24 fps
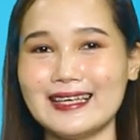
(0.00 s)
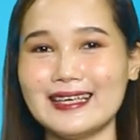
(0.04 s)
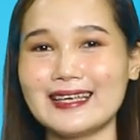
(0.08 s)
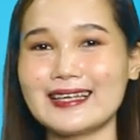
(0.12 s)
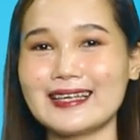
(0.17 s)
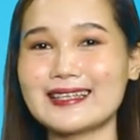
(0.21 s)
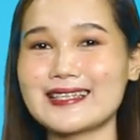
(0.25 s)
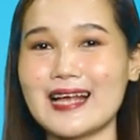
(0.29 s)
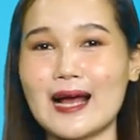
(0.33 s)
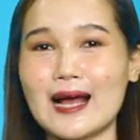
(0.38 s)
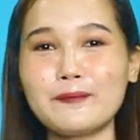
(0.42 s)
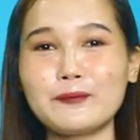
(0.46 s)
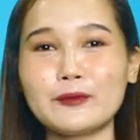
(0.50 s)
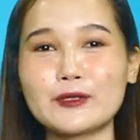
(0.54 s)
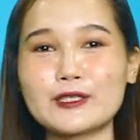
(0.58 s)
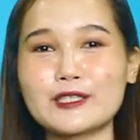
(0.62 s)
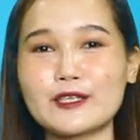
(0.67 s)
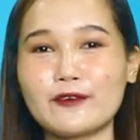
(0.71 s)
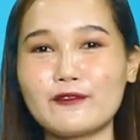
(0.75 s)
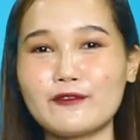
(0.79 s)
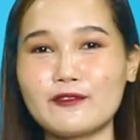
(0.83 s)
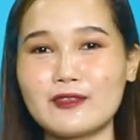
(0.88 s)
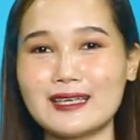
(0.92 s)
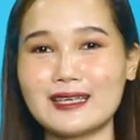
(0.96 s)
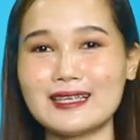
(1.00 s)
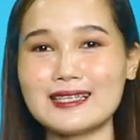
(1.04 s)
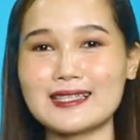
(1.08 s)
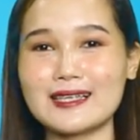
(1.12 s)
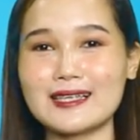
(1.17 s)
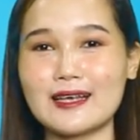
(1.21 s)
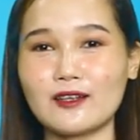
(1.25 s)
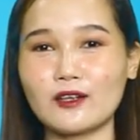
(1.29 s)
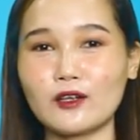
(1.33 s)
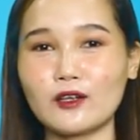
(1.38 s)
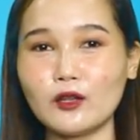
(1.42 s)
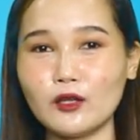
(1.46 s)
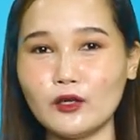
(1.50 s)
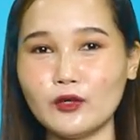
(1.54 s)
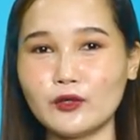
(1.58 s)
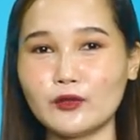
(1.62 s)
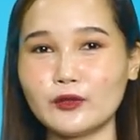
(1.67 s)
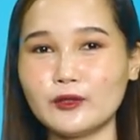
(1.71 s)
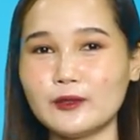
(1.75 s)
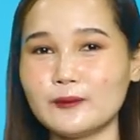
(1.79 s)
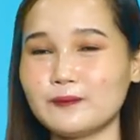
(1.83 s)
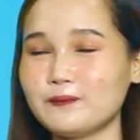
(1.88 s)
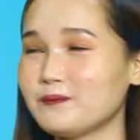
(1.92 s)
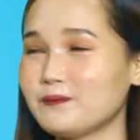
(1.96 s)
Examples of this
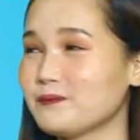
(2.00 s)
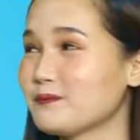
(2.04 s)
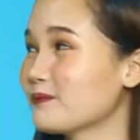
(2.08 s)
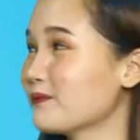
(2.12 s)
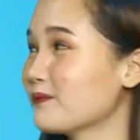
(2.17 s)
include